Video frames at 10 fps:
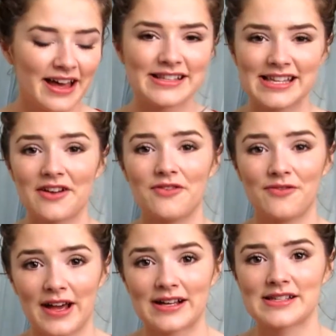It's like a
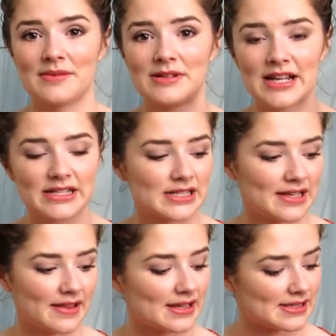fix. I'm addicted
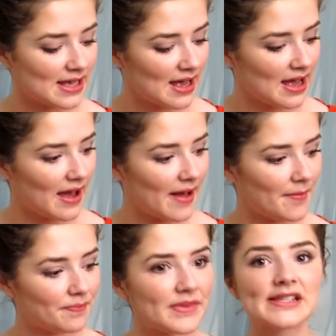to these.
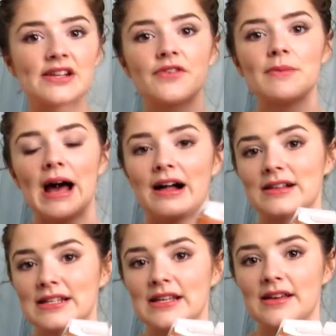These are from
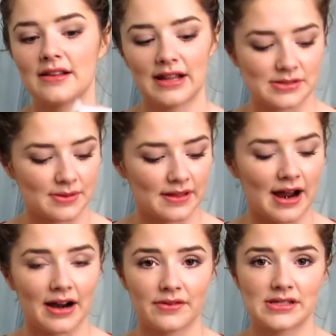ALDI. That's where the
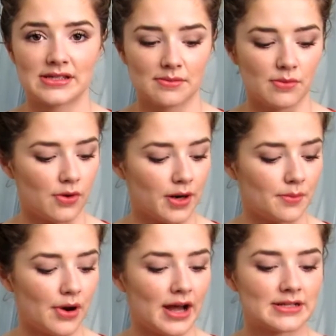Harvet
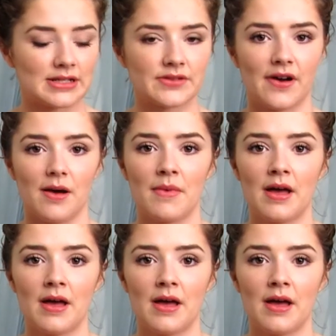Morn brand is from.